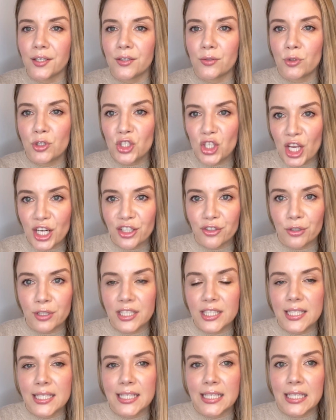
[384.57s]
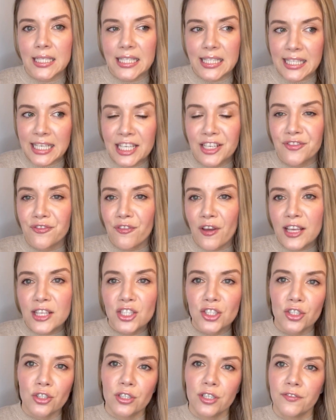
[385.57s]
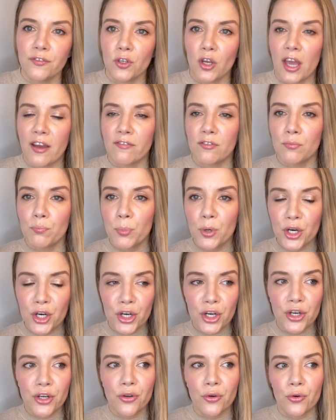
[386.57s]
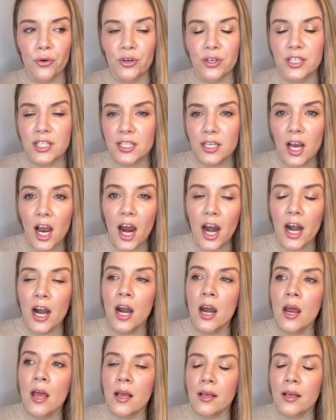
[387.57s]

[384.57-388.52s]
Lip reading: regenerates skin faster if you have a burn or a scar.